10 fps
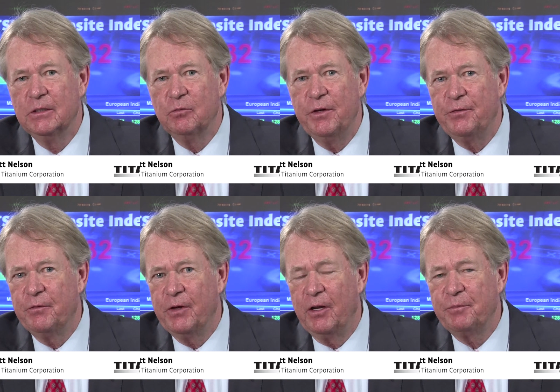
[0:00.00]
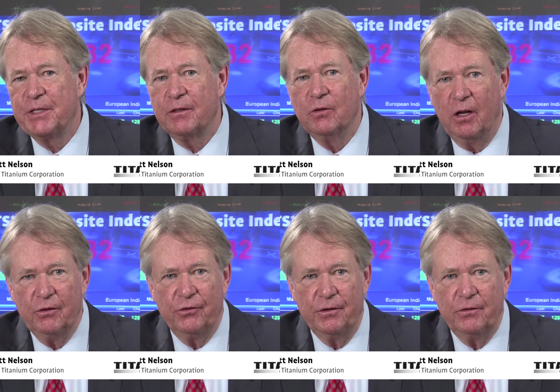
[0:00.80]
We've developed
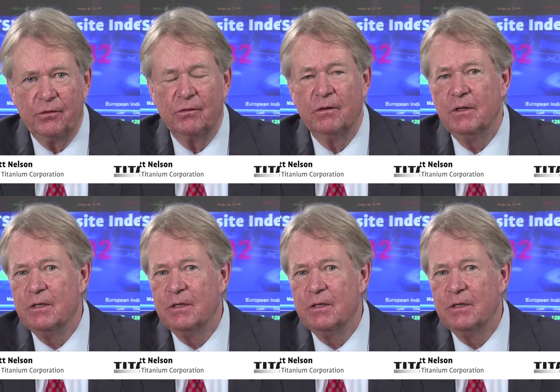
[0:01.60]
technologies